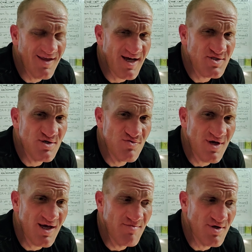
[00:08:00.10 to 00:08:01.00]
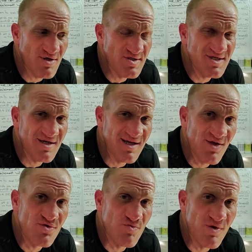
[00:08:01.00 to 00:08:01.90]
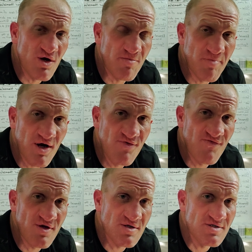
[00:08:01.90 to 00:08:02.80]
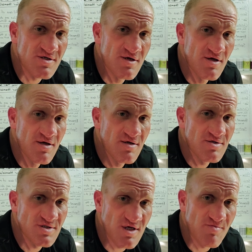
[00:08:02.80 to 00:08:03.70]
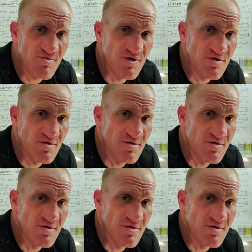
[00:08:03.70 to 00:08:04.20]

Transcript: that's okay because together we are perfect, separate.